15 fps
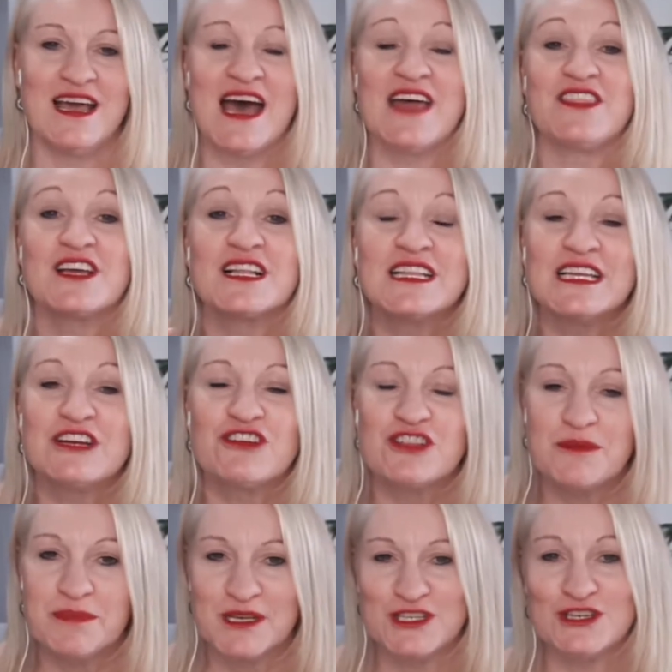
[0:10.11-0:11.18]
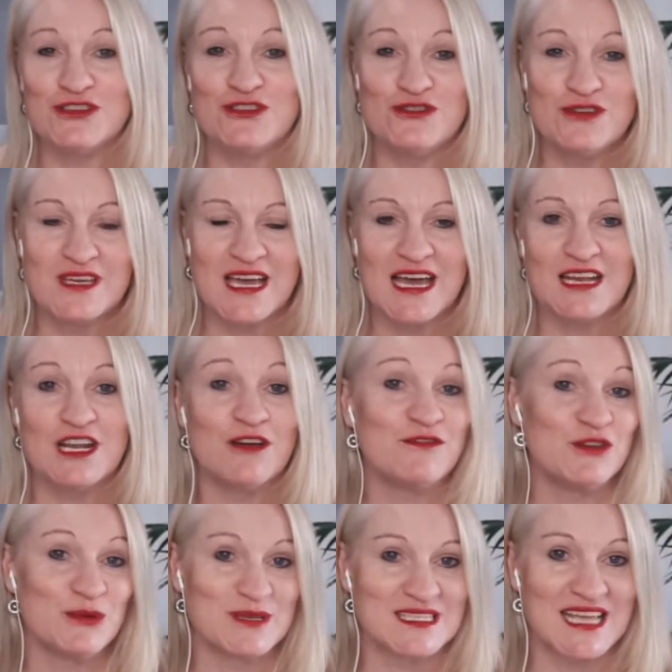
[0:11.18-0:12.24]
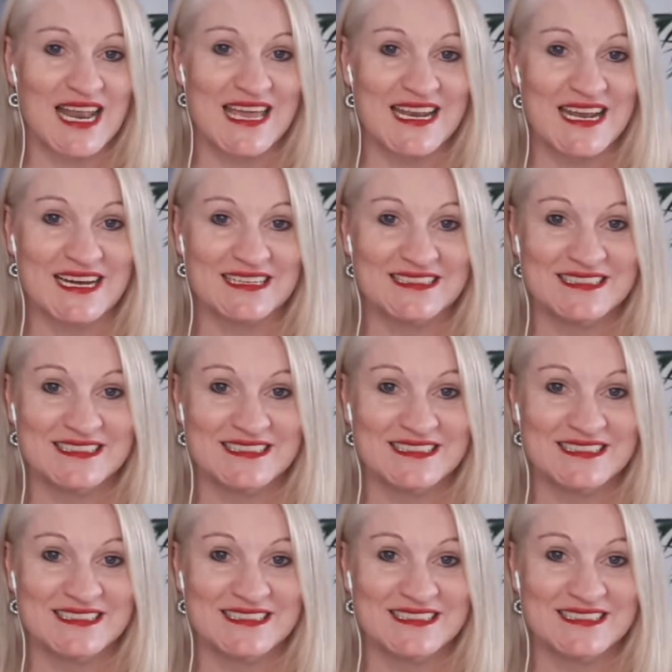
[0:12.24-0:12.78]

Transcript: and the clearer the picture you get of you as a leader.